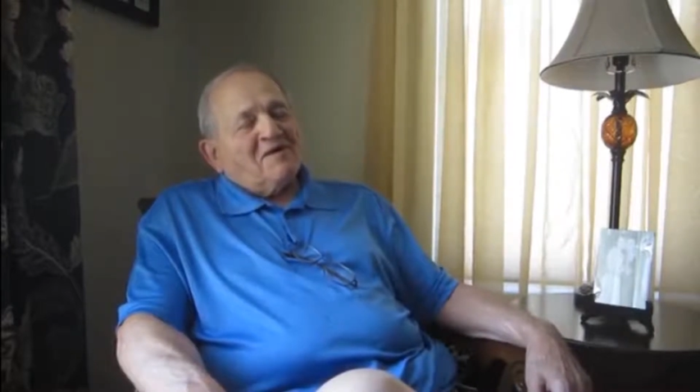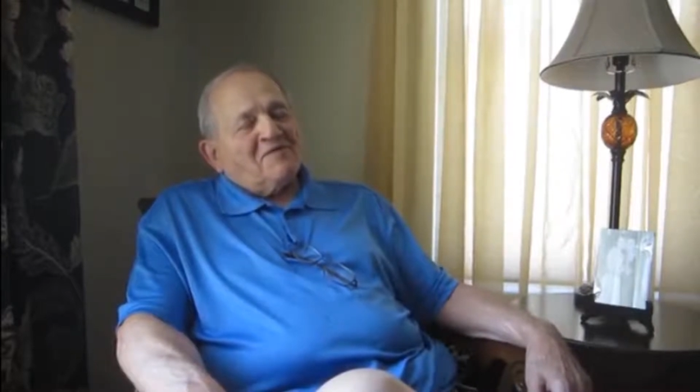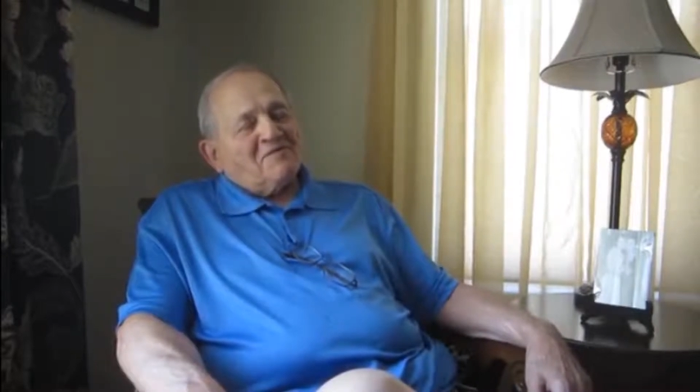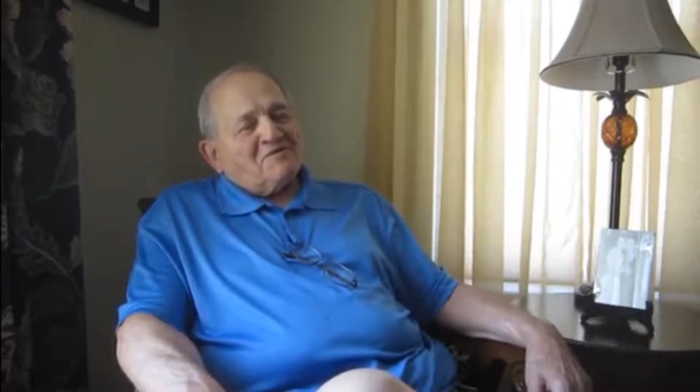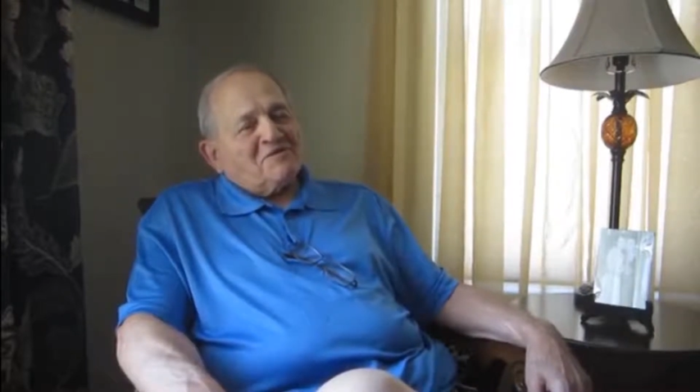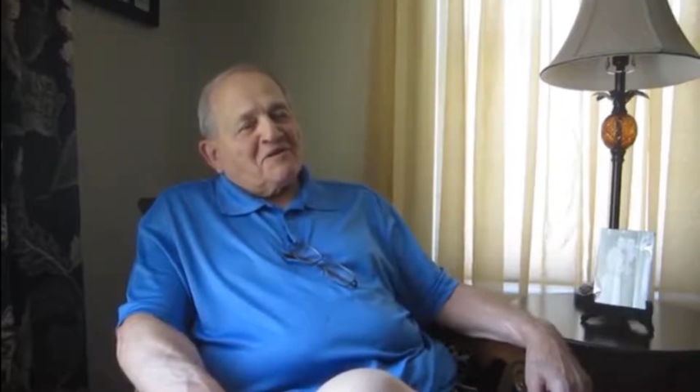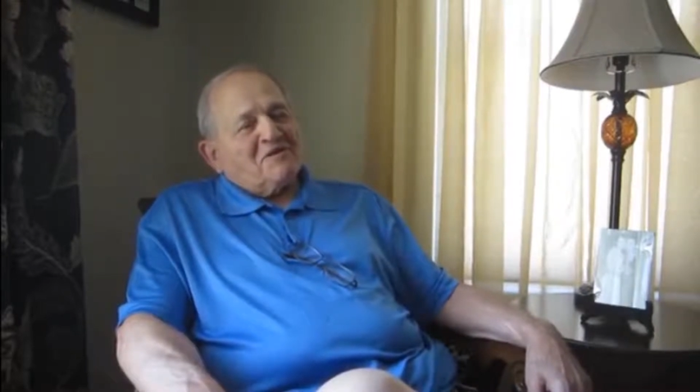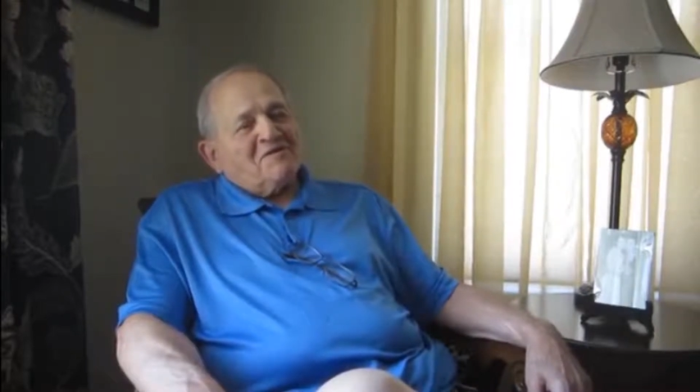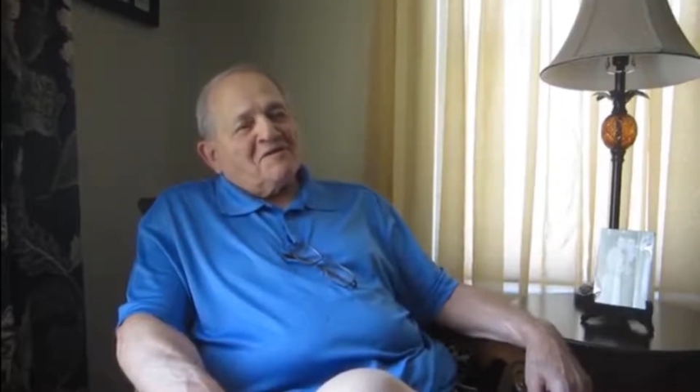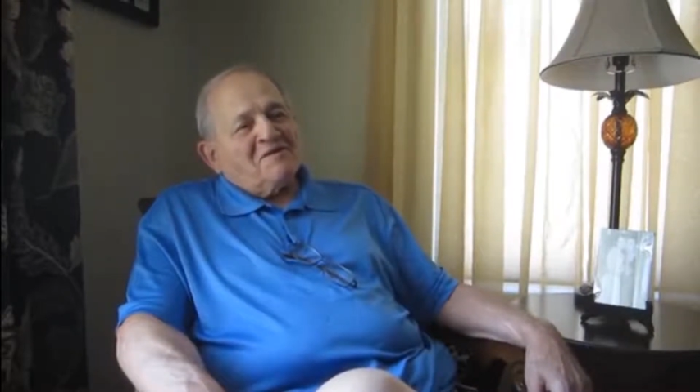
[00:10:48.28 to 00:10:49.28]
I
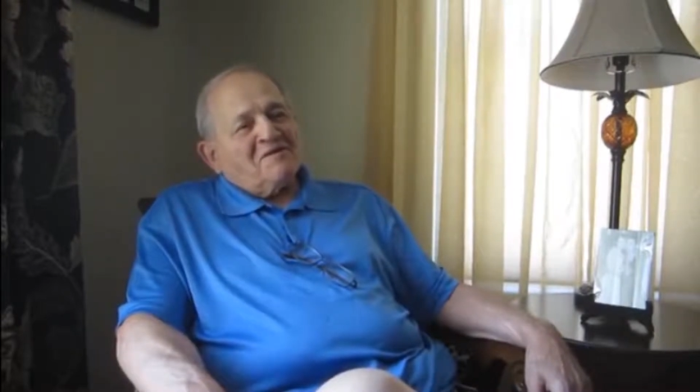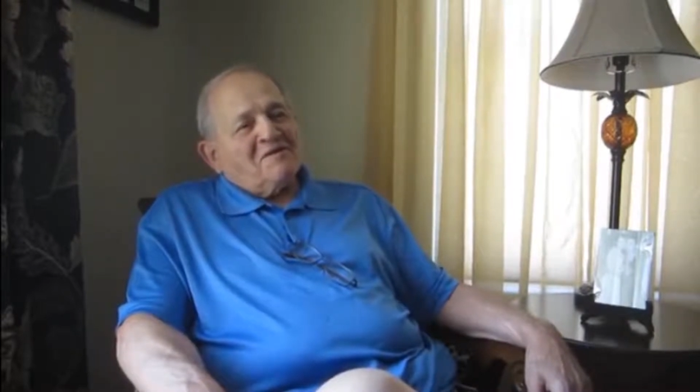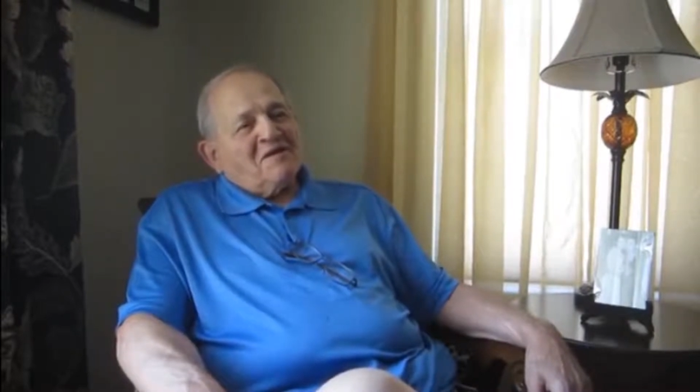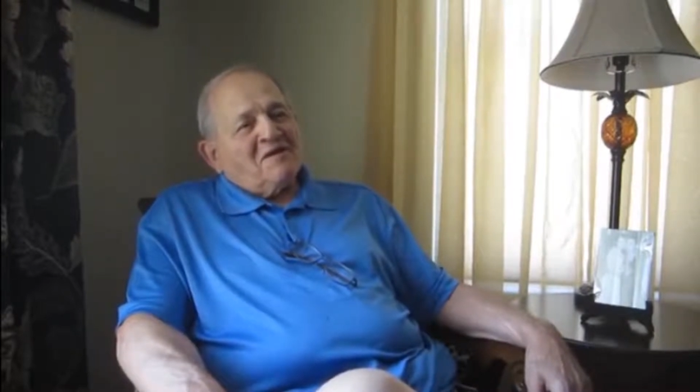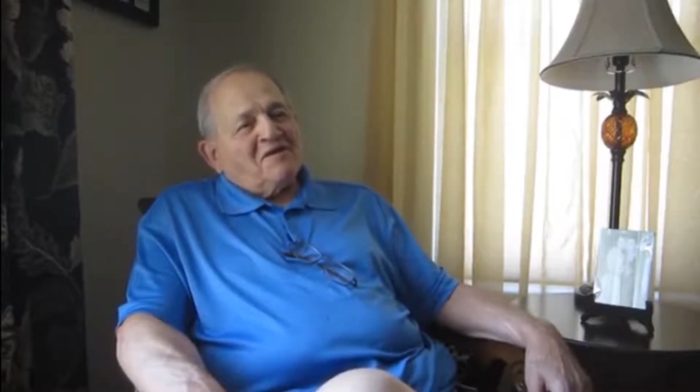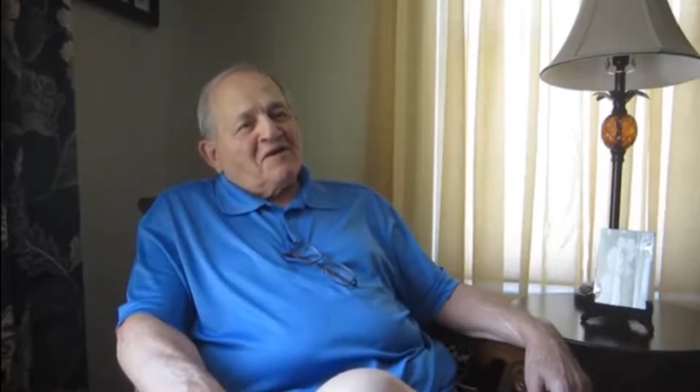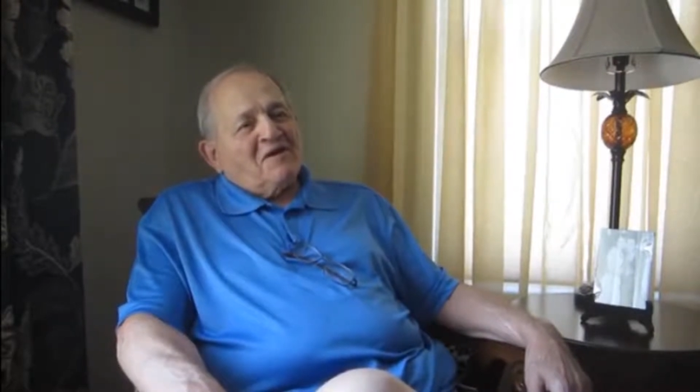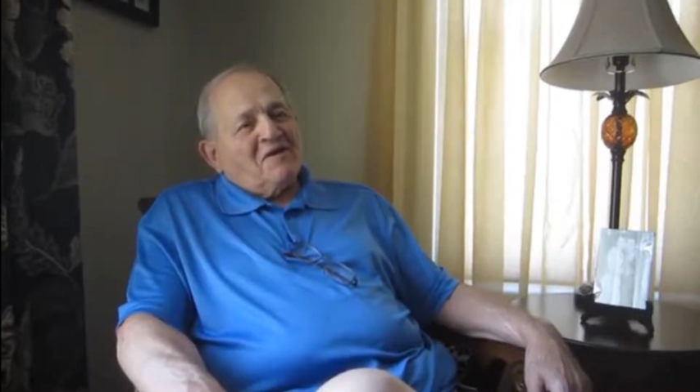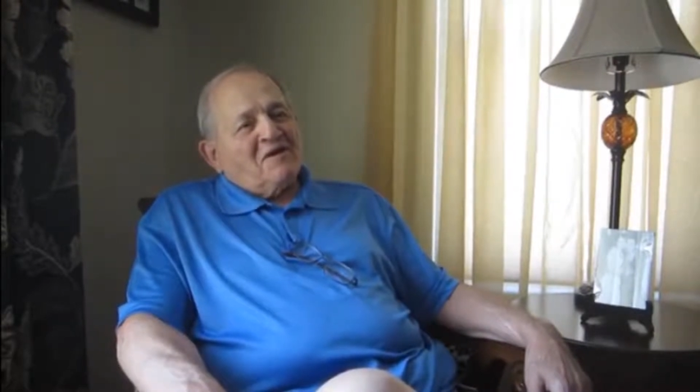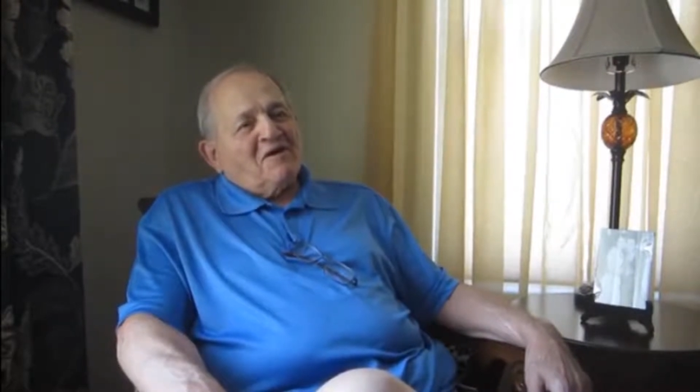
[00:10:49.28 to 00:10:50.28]
understand, and